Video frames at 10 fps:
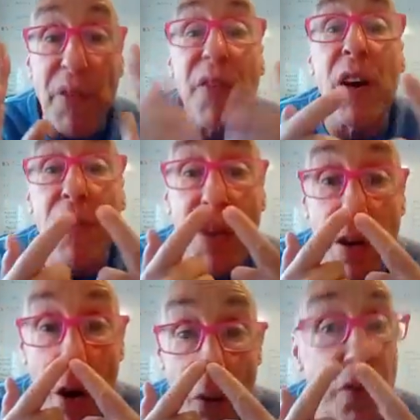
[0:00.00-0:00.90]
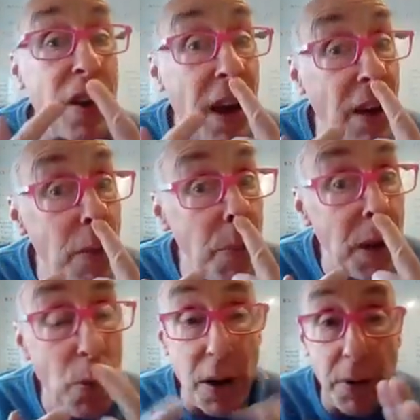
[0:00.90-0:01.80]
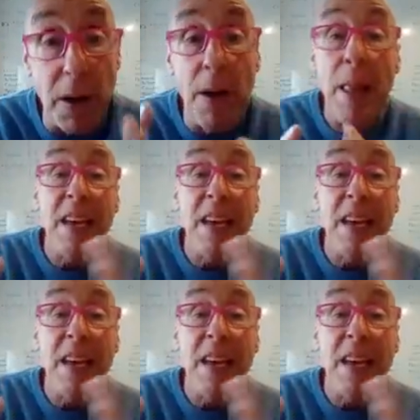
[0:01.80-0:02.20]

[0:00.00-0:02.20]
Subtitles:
in front of your nose, and I have a big one,